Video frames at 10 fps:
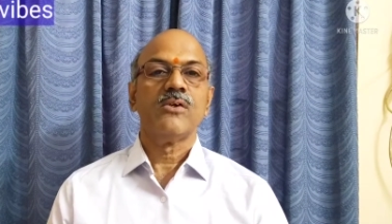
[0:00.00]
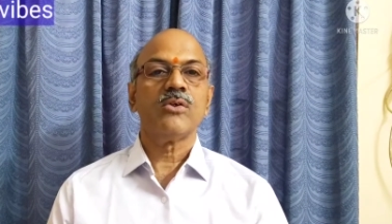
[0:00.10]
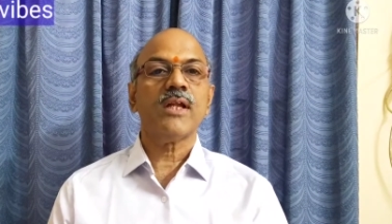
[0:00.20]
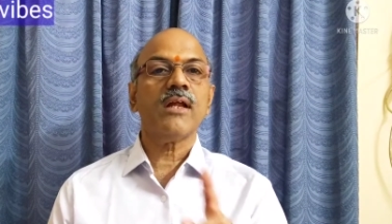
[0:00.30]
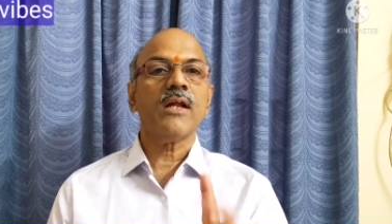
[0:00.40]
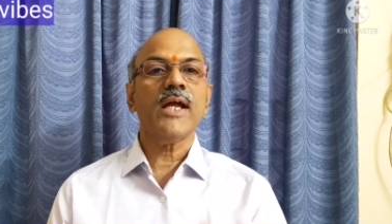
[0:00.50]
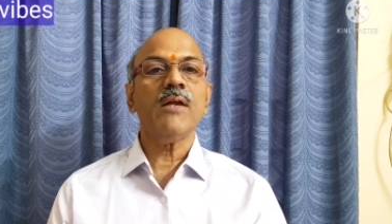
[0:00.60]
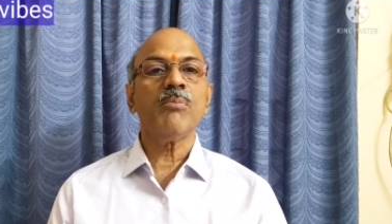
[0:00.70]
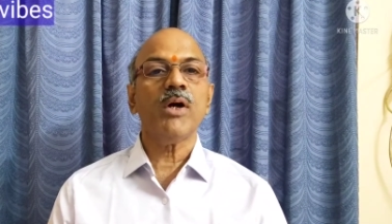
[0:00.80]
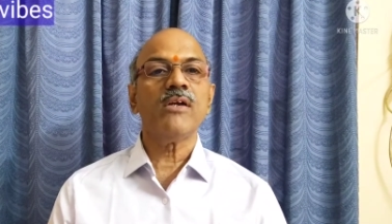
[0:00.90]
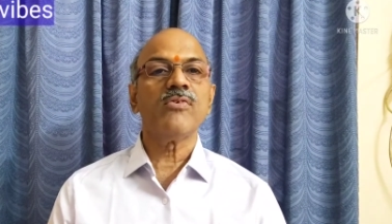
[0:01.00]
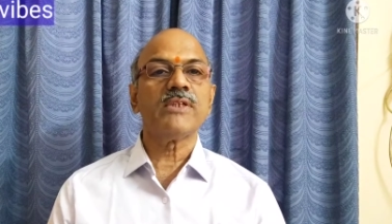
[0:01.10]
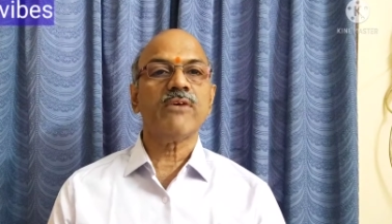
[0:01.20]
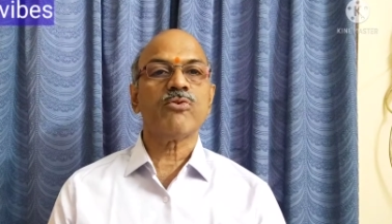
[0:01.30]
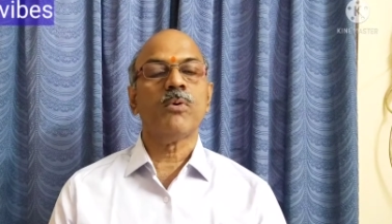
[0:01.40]
So there are 9 points
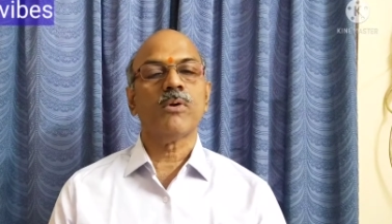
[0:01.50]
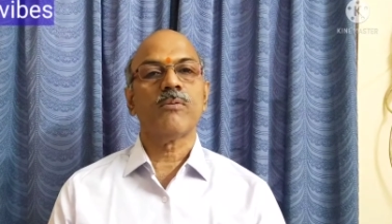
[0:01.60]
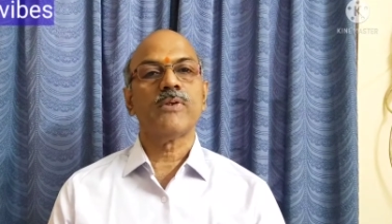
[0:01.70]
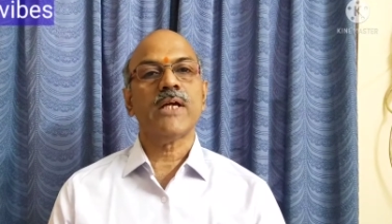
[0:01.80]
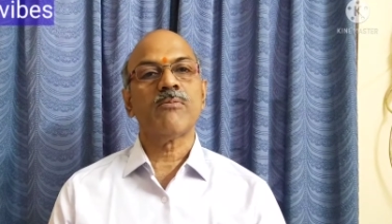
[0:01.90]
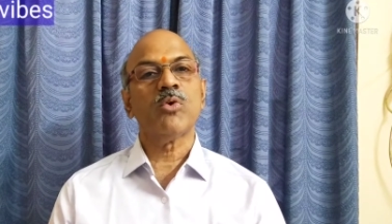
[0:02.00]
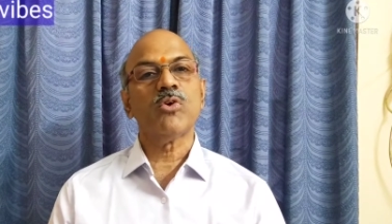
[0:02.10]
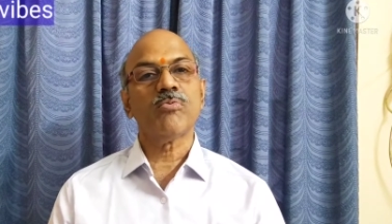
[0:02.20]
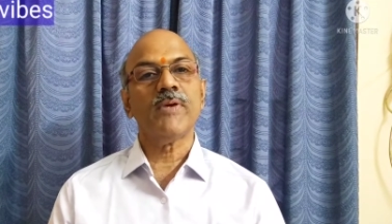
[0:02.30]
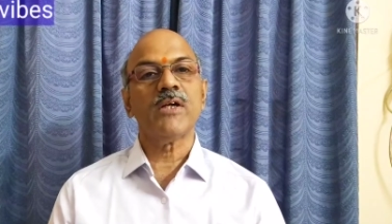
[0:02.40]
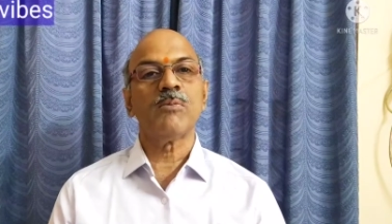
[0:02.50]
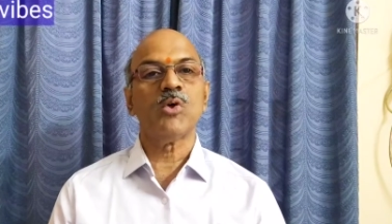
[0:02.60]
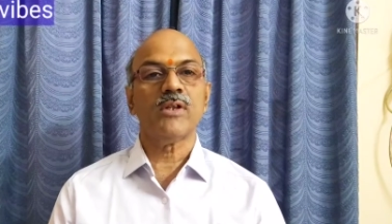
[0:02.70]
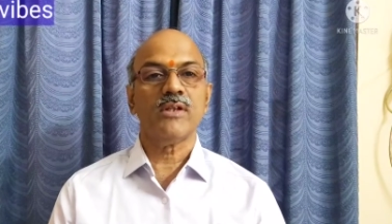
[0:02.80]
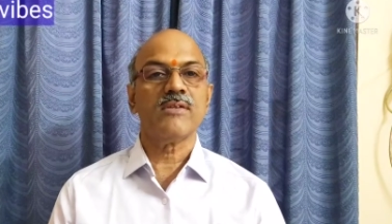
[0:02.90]
which I'm going to speak
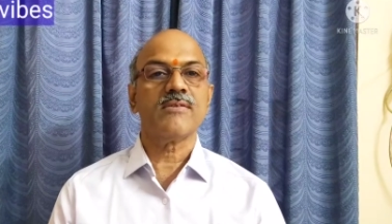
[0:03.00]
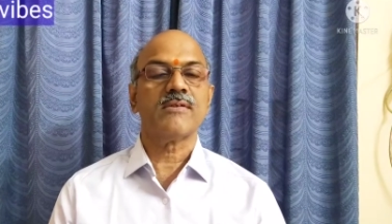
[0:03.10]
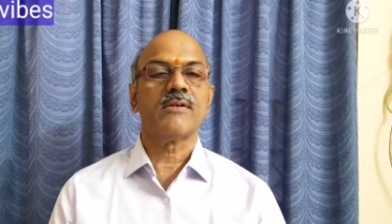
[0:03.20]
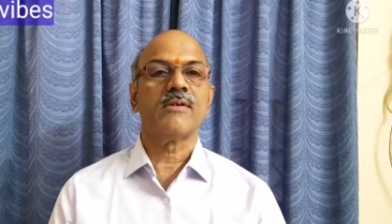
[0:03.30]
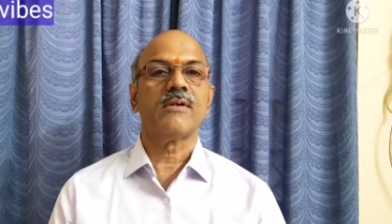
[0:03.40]
about in this